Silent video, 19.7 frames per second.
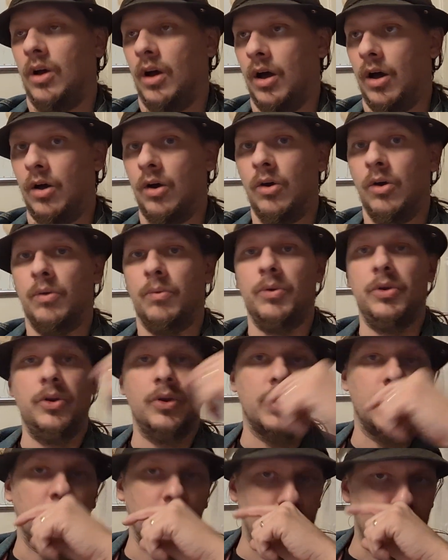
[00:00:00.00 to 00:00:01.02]
Oh, what do you
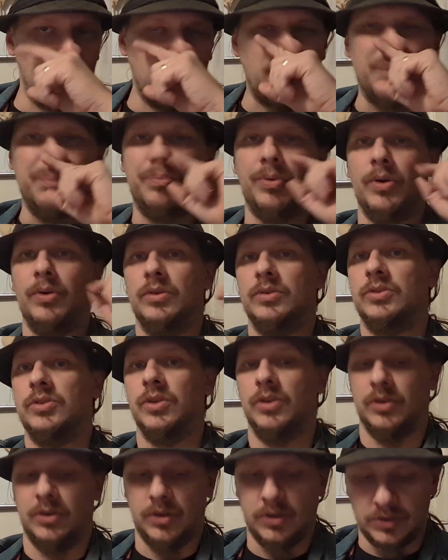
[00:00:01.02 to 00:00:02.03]
get? You get a bonus to
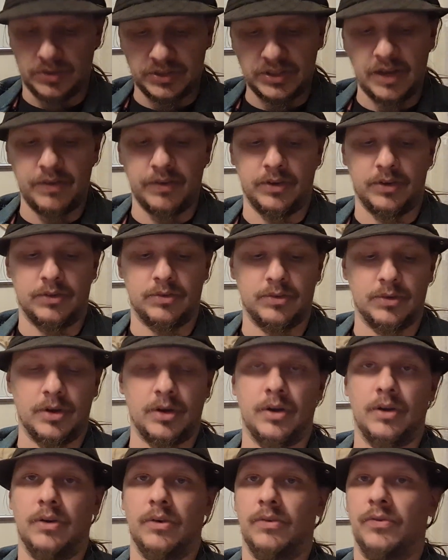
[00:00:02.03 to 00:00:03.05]
your saving
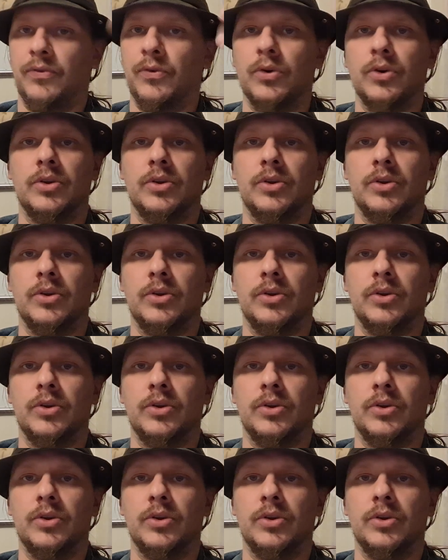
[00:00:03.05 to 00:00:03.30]
throw.